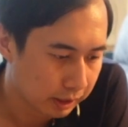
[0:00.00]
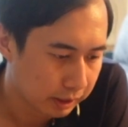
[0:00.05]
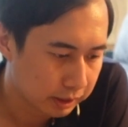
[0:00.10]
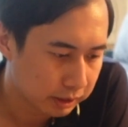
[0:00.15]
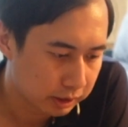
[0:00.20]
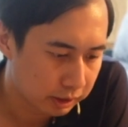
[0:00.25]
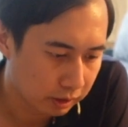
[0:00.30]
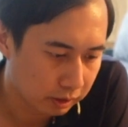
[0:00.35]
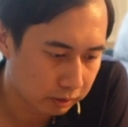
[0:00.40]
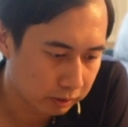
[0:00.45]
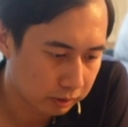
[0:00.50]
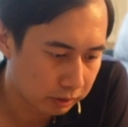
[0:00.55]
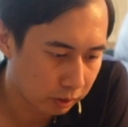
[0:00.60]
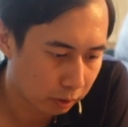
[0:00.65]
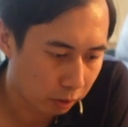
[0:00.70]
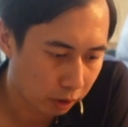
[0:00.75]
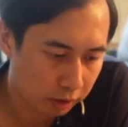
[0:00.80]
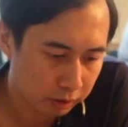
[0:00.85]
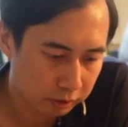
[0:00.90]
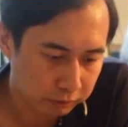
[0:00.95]
So
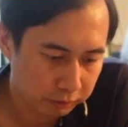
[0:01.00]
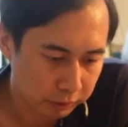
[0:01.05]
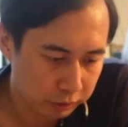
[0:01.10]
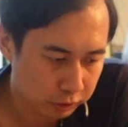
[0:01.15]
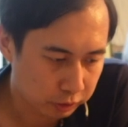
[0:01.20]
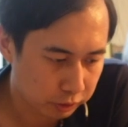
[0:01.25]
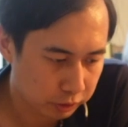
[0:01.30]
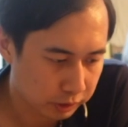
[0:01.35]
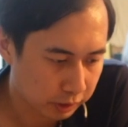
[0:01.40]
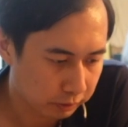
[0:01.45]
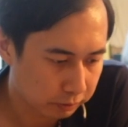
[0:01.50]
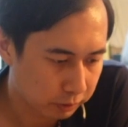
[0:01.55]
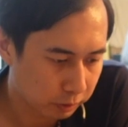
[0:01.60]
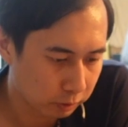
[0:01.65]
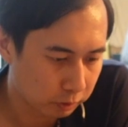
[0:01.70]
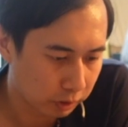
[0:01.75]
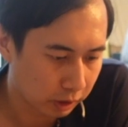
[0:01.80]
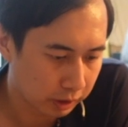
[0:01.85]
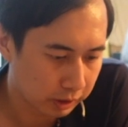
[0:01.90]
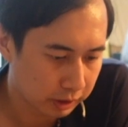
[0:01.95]
no artificial stuff
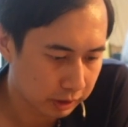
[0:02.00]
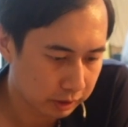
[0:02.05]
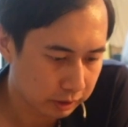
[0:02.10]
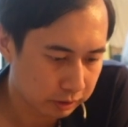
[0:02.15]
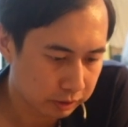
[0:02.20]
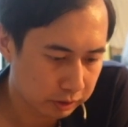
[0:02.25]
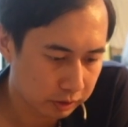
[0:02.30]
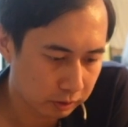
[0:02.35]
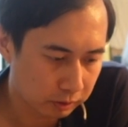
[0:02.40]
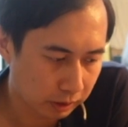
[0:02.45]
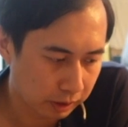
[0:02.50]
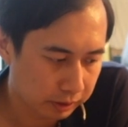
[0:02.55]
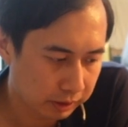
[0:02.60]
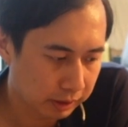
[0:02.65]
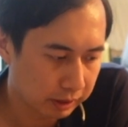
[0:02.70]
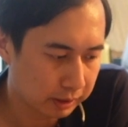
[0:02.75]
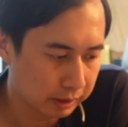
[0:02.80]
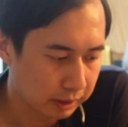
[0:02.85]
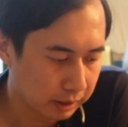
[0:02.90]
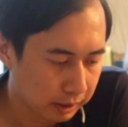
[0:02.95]
going on here. So I
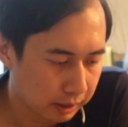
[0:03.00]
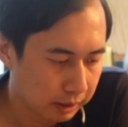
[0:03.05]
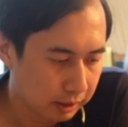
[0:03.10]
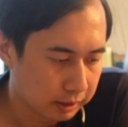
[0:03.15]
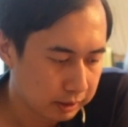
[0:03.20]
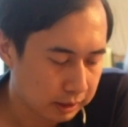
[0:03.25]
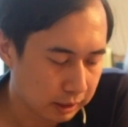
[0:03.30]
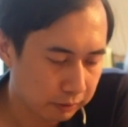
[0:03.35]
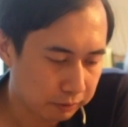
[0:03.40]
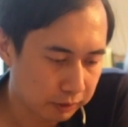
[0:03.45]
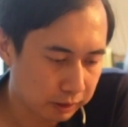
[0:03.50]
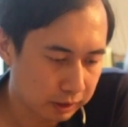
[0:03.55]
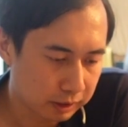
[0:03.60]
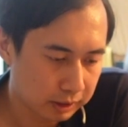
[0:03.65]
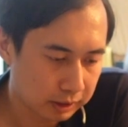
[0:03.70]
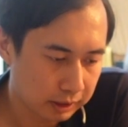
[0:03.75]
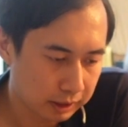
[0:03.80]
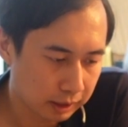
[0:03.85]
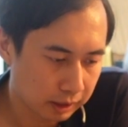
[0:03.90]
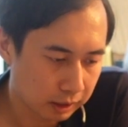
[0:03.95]
think
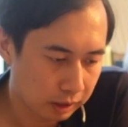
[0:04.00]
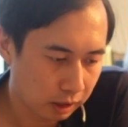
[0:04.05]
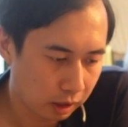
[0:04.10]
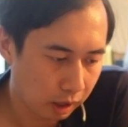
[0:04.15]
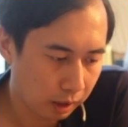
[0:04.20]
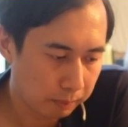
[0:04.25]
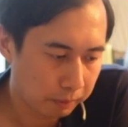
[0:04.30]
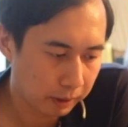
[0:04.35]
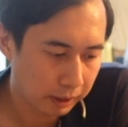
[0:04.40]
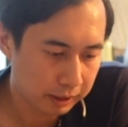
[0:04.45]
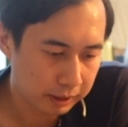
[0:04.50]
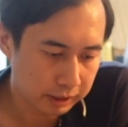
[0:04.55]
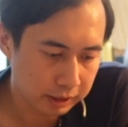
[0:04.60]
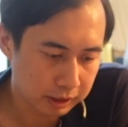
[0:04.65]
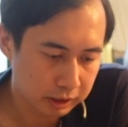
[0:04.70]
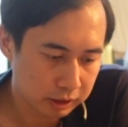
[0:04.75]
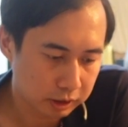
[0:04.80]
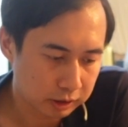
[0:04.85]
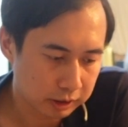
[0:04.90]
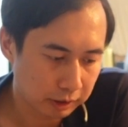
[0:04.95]
definitely hot pot
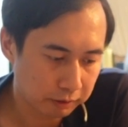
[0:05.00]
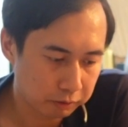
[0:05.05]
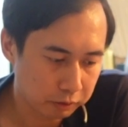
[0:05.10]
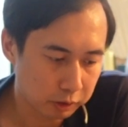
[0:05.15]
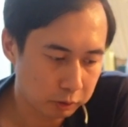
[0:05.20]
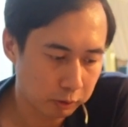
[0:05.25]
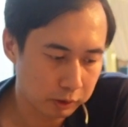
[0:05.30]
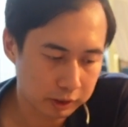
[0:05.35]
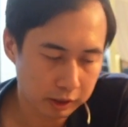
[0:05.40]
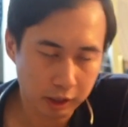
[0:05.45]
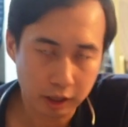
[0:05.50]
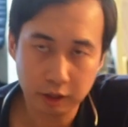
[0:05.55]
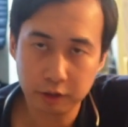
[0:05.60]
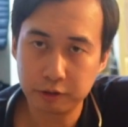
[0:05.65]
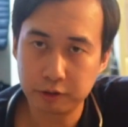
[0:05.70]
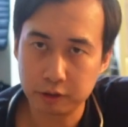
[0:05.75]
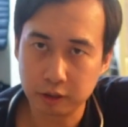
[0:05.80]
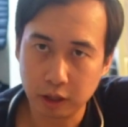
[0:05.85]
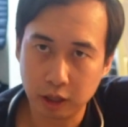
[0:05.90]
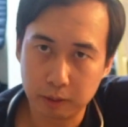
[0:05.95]
is definitely one of the
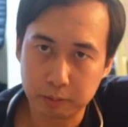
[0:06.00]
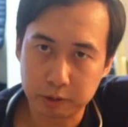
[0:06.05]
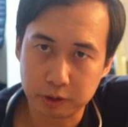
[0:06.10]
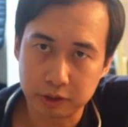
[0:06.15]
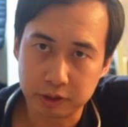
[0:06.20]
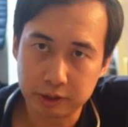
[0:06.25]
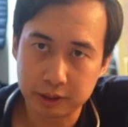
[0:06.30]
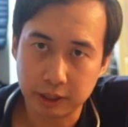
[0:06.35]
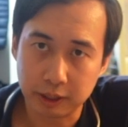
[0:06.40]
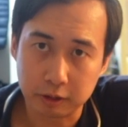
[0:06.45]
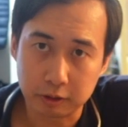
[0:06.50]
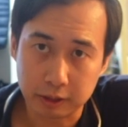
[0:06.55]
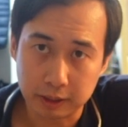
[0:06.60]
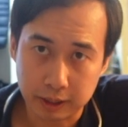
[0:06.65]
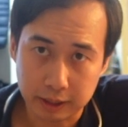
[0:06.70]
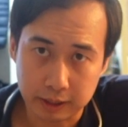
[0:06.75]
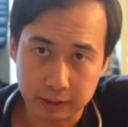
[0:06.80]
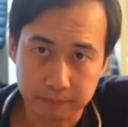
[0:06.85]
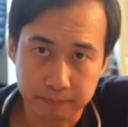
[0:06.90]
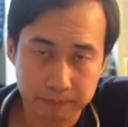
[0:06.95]
healthier options that you can
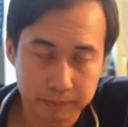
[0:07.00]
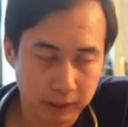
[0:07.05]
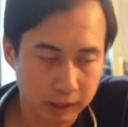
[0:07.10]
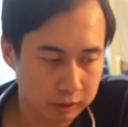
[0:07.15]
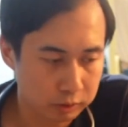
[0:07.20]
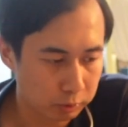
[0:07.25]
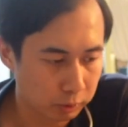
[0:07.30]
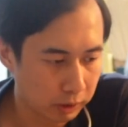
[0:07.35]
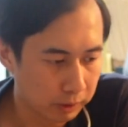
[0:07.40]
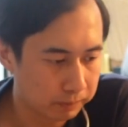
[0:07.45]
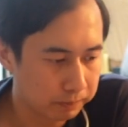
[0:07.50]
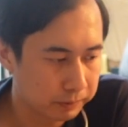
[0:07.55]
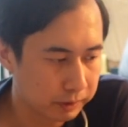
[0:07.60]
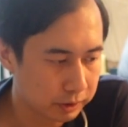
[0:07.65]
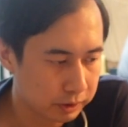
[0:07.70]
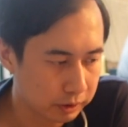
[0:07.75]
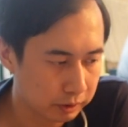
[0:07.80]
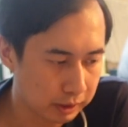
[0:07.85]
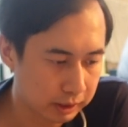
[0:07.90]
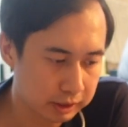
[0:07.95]
eat as well.
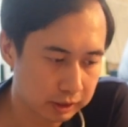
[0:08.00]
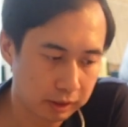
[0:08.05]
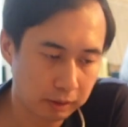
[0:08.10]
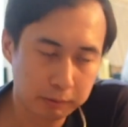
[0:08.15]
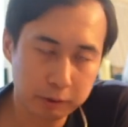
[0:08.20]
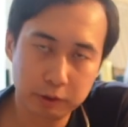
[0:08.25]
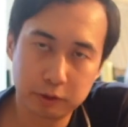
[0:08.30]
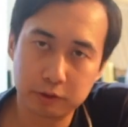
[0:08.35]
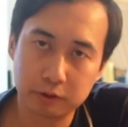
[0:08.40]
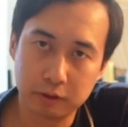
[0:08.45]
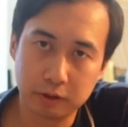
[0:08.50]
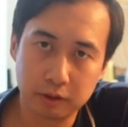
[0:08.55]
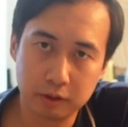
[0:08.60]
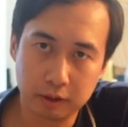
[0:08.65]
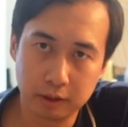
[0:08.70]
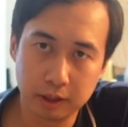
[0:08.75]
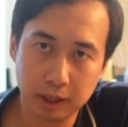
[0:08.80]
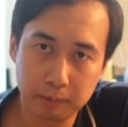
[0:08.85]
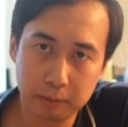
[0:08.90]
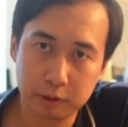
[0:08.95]
So that's the
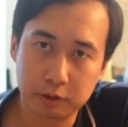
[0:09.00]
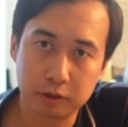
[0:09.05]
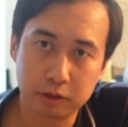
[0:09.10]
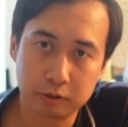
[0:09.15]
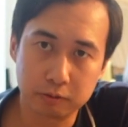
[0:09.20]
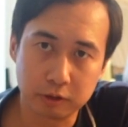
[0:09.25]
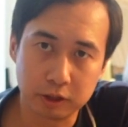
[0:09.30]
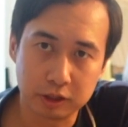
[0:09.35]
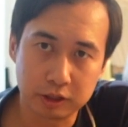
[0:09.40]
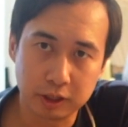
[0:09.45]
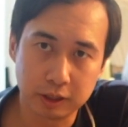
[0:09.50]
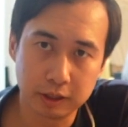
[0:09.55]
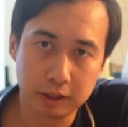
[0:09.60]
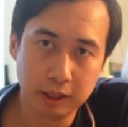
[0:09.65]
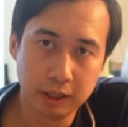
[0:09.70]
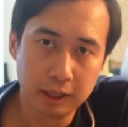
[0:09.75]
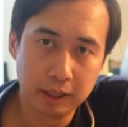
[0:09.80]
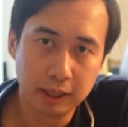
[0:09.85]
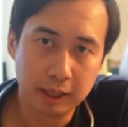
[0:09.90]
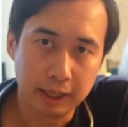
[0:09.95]
number third reason
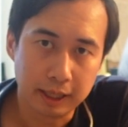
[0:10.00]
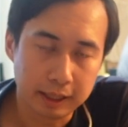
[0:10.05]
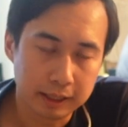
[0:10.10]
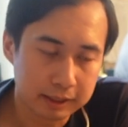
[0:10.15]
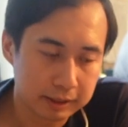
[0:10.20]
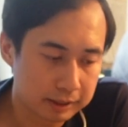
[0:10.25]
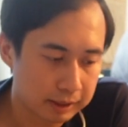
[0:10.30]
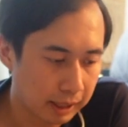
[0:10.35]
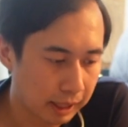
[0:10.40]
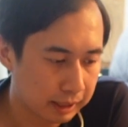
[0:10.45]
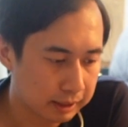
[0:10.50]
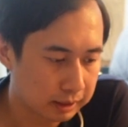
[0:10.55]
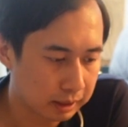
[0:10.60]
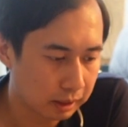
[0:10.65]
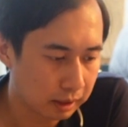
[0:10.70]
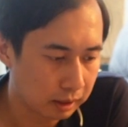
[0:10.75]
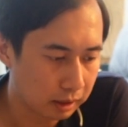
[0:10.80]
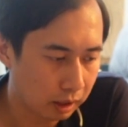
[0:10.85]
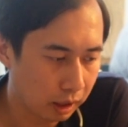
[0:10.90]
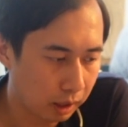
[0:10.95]
is that
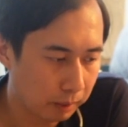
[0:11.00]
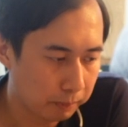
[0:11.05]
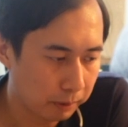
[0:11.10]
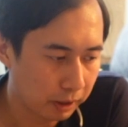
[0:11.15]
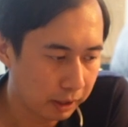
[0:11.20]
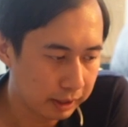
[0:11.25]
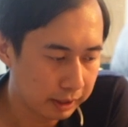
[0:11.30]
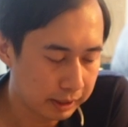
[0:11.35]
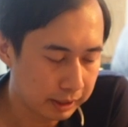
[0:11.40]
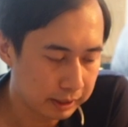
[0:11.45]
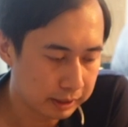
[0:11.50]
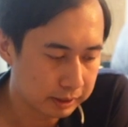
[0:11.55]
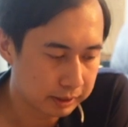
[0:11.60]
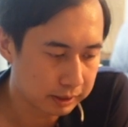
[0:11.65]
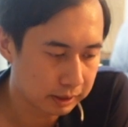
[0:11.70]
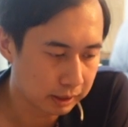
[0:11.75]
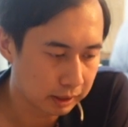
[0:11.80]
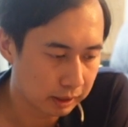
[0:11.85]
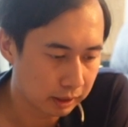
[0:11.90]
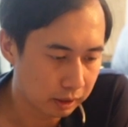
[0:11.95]
hot pot is
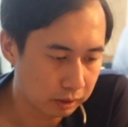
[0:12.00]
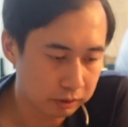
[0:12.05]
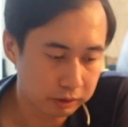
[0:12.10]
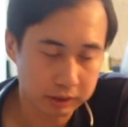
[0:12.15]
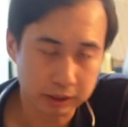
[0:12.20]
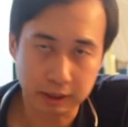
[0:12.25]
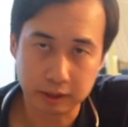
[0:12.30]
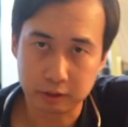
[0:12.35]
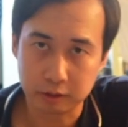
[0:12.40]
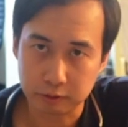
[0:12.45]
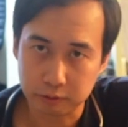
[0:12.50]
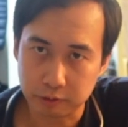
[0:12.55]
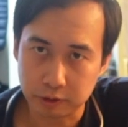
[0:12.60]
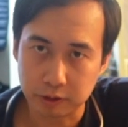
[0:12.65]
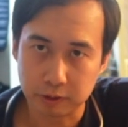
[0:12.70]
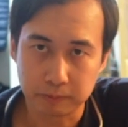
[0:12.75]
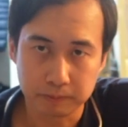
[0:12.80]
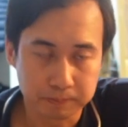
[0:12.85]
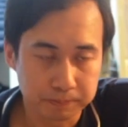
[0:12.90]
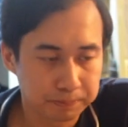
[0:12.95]
healthy and good for
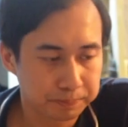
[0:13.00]
you.